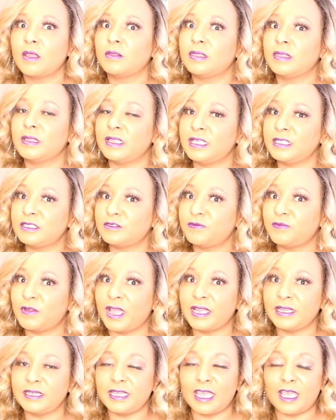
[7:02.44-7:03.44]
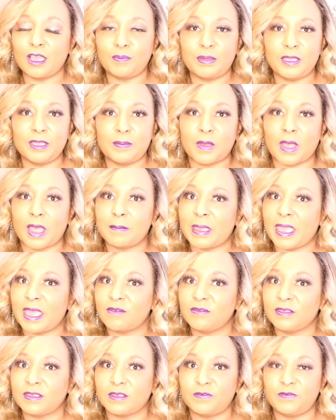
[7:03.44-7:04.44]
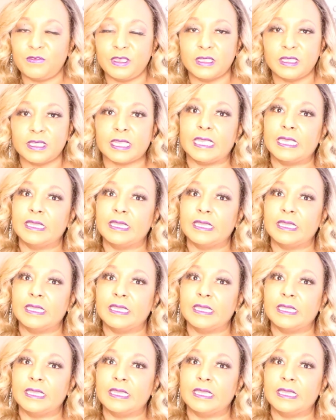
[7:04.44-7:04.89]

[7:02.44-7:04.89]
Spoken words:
Let's find out, people. I'm having a feeling